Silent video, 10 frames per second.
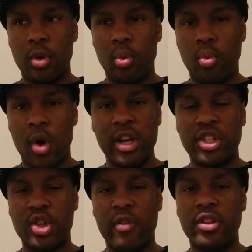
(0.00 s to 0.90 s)
One is
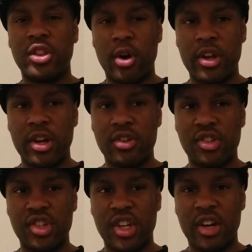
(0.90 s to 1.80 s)
serving 30 years
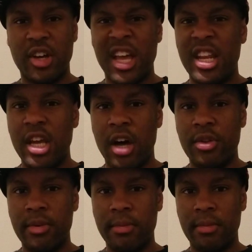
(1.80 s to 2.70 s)
in jail, and the
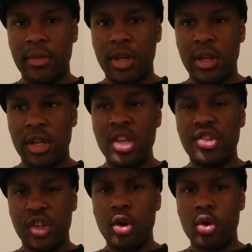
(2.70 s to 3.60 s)
other, he's
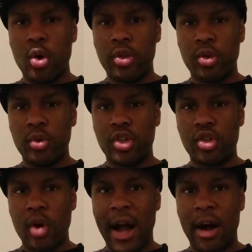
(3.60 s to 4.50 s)
still going through his
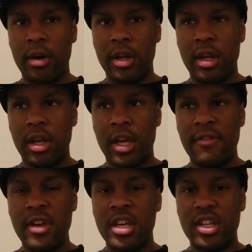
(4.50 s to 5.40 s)
trial. If
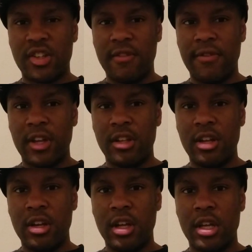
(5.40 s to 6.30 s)
he gets
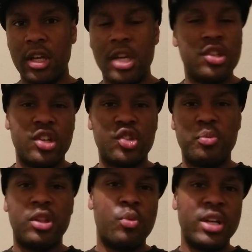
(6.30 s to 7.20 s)
convicted, he's going to
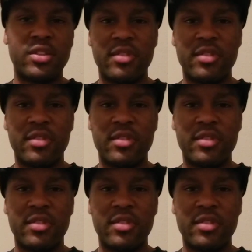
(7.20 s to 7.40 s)
spend the rest of